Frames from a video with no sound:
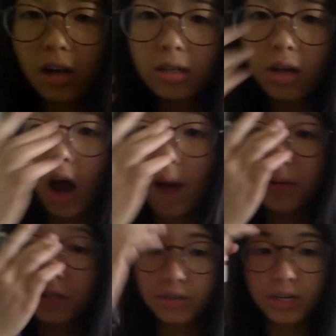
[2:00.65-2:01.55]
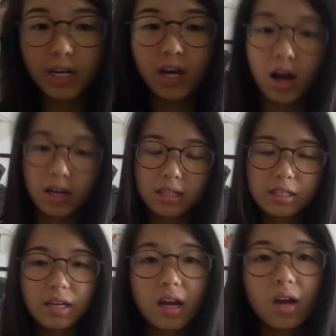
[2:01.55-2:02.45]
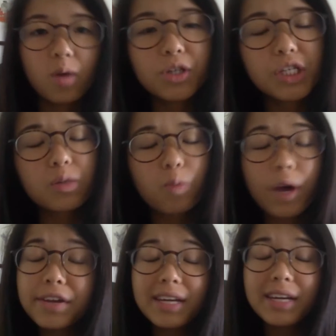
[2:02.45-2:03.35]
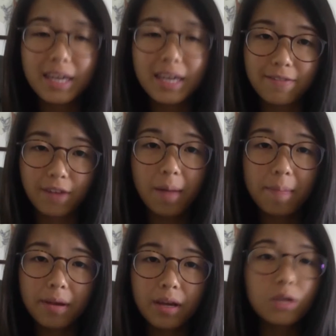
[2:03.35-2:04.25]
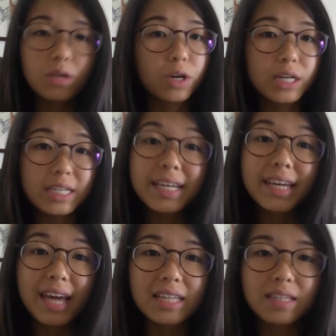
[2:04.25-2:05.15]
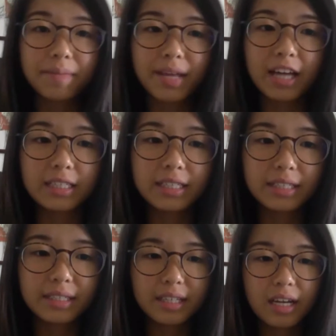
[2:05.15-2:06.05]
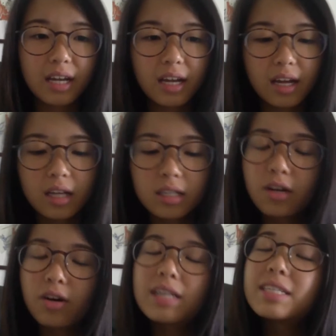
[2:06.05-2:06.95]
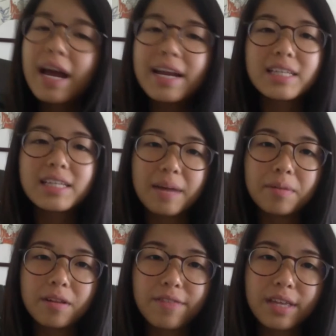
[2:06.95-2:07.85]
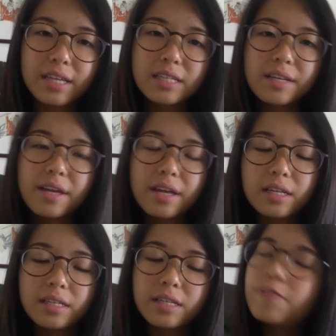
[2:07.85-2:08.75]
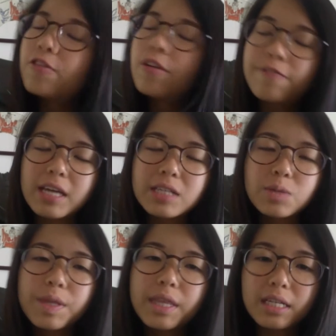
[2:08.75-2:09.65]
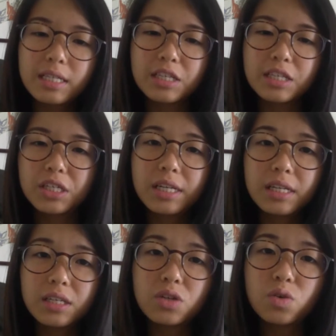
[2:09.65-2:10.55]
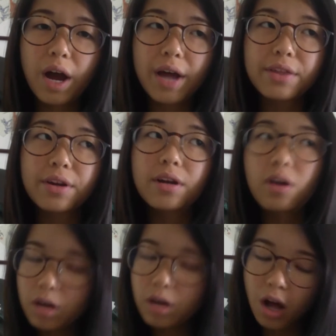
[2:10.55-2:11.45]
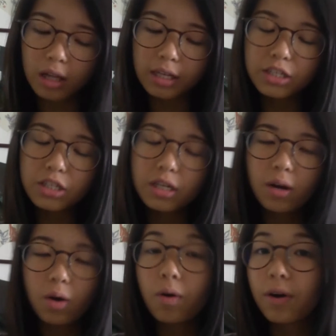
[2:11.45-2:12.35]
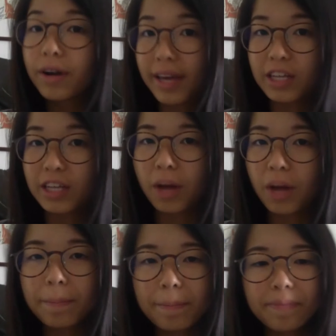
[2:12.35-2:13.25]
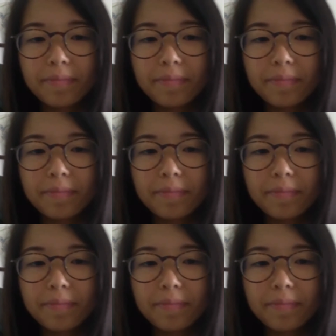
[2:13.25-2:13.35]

called opportunity cost, which is what you need to give up in order to get something else. So a side example of this is if you're faced with the decision to either go to college or get a job.